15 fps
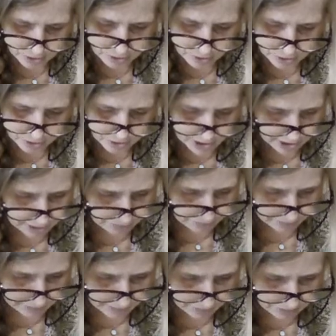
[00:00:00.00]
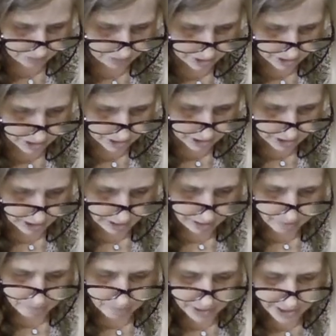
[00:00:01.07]
to creative flow,
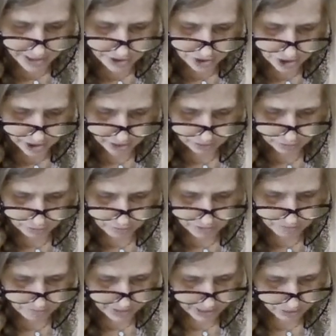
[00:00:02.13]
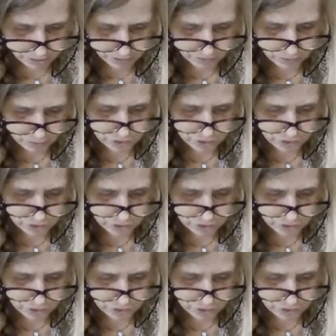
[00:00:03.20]
many gentle but powerful